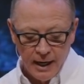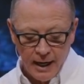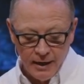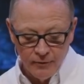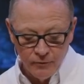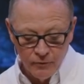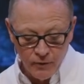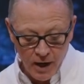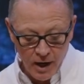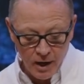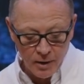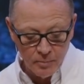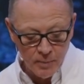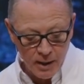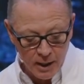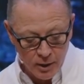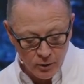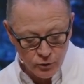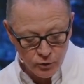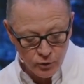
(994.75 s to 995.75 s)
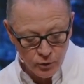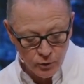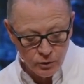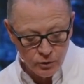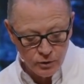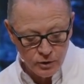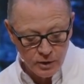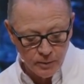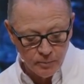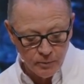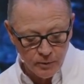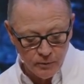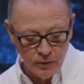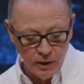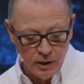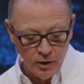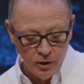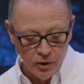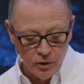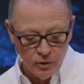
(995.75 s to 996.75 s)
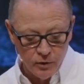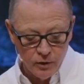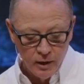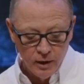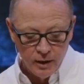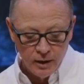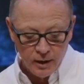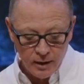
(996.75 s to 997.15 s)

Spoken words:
environmental stewardship of the earth.